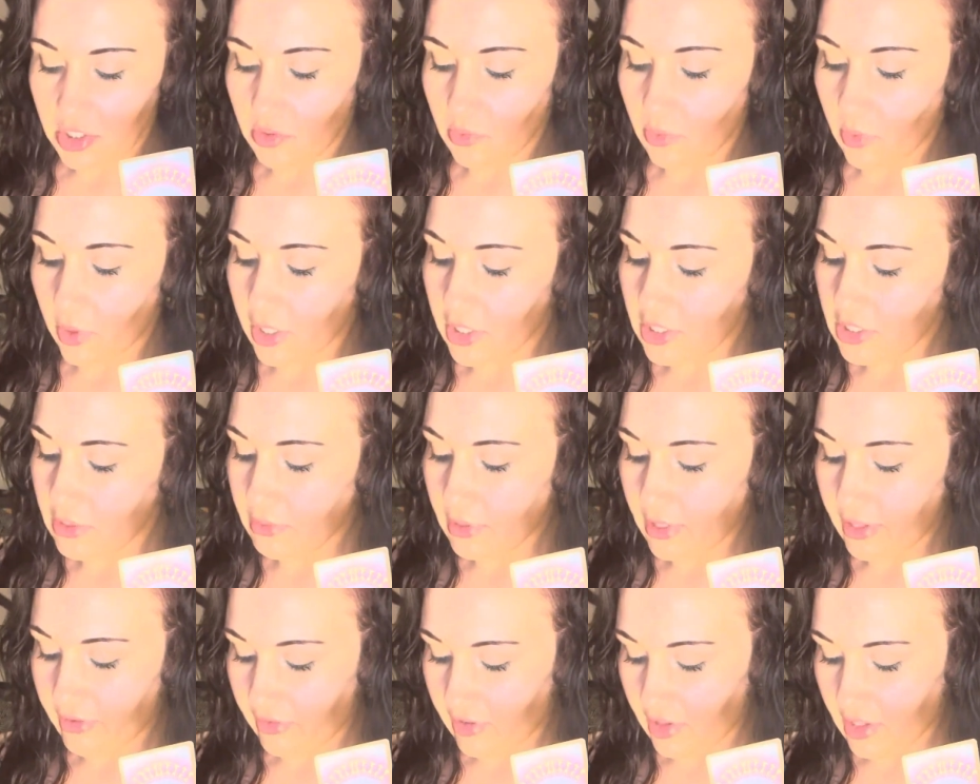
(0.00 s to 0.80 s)
You wanted to
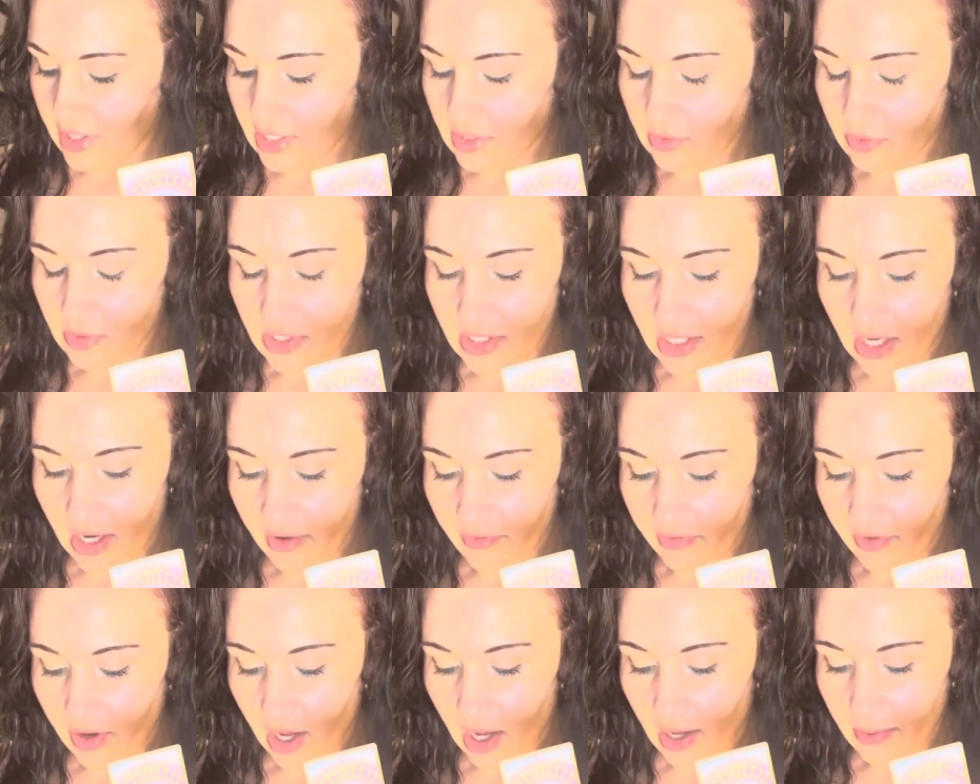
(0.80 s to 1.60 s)
believe that this was 10
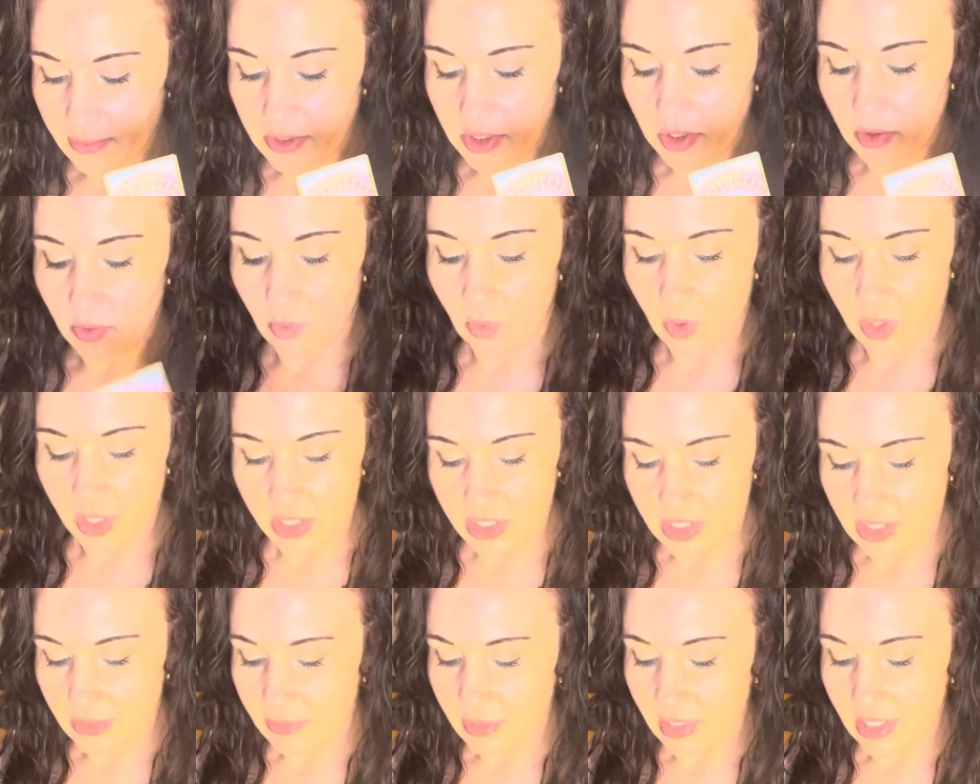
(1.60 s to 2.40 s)
of Cups. You wanted
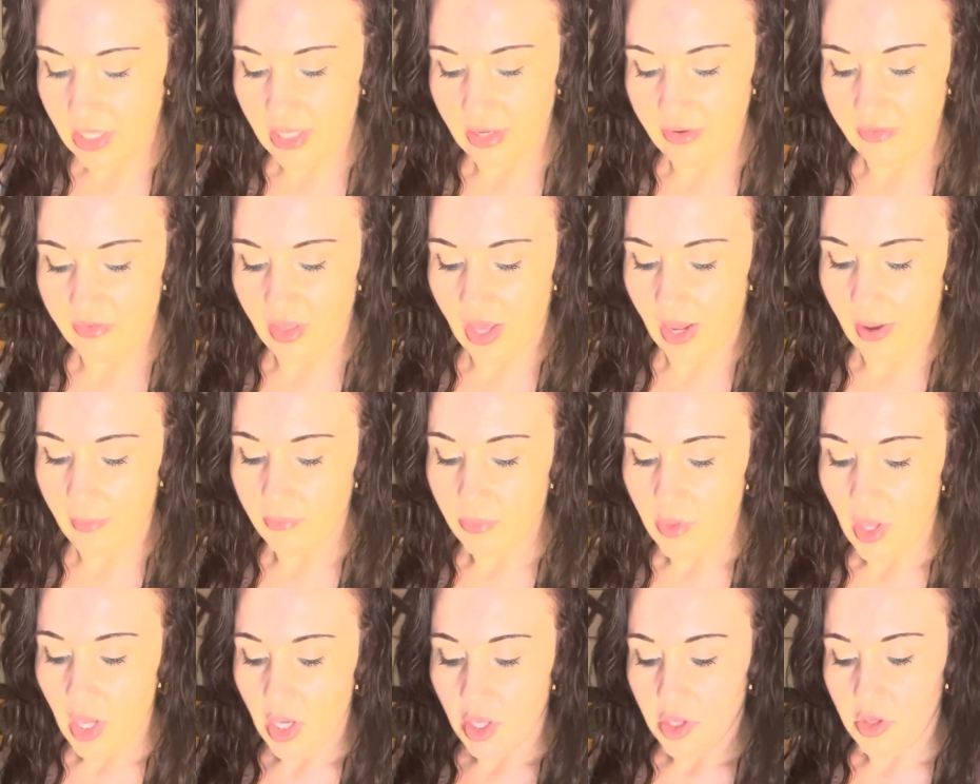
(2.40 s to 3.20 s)
to believe
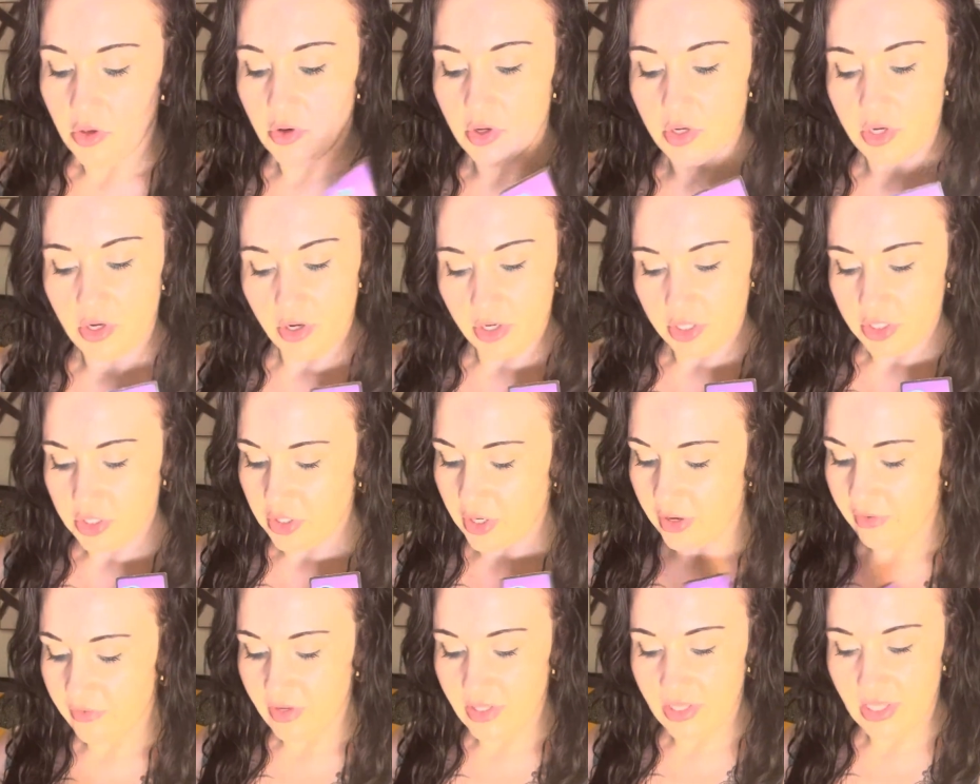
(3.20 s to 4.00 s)
that you could nurture
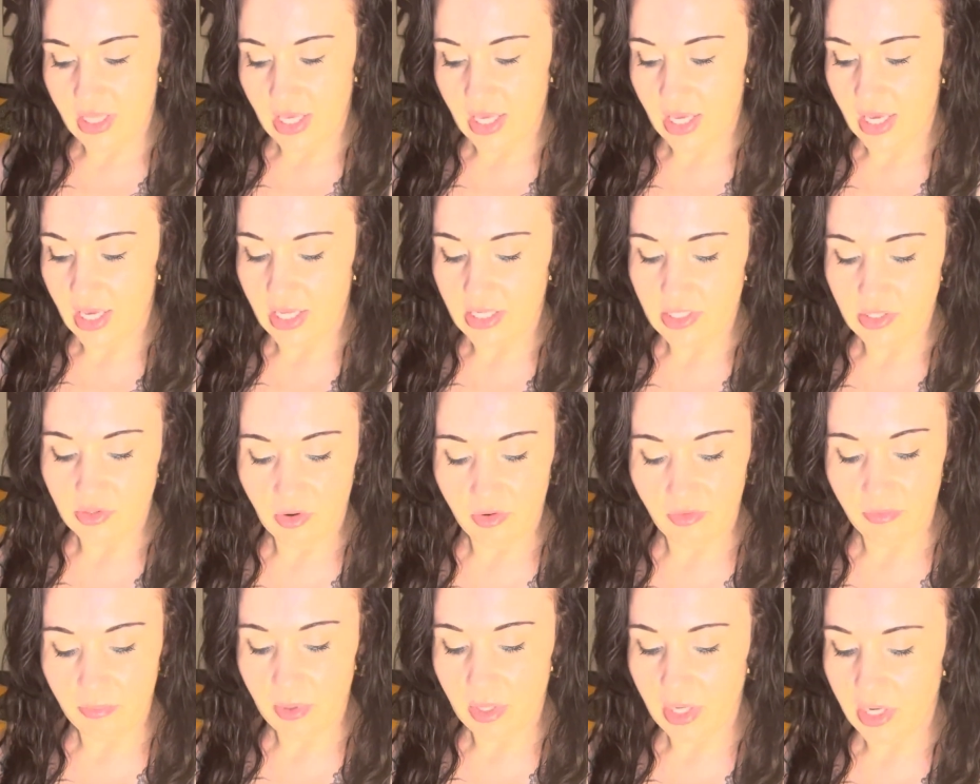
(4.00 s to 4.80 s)
everything and sort
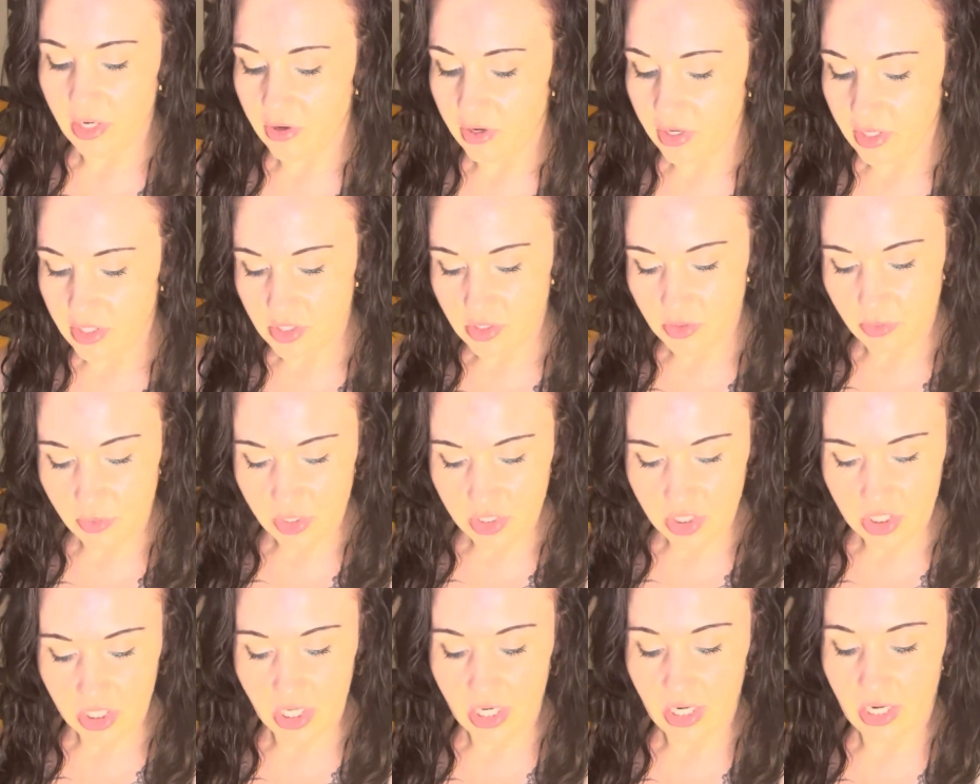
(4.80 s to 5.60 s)
of be in your
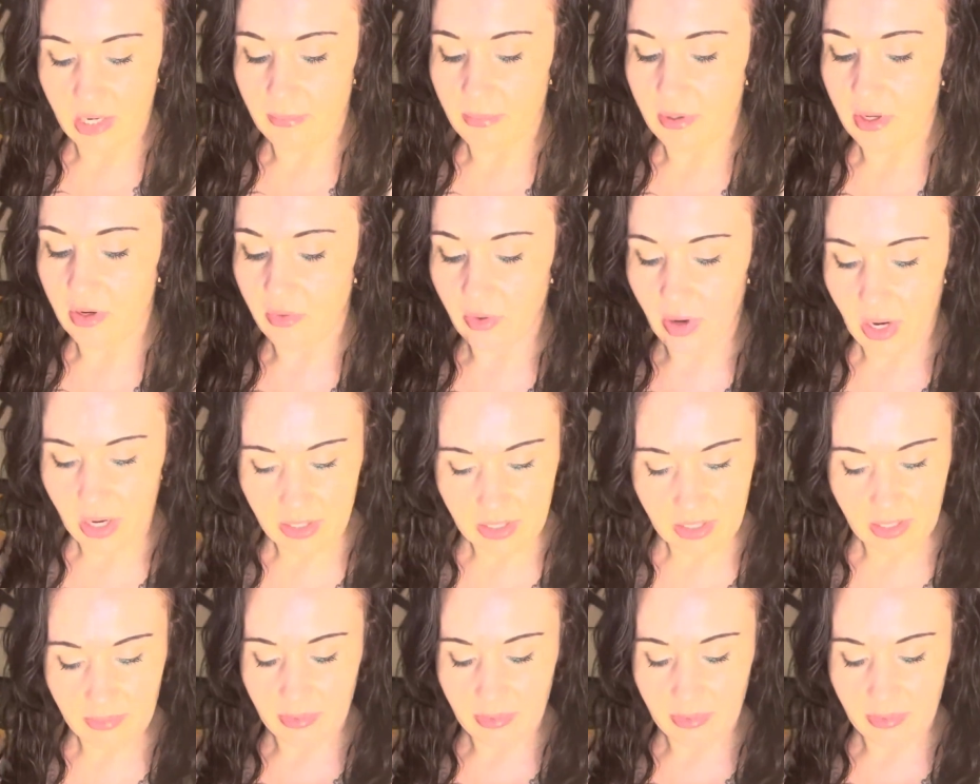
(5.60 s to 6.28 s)
intuition and be grounded.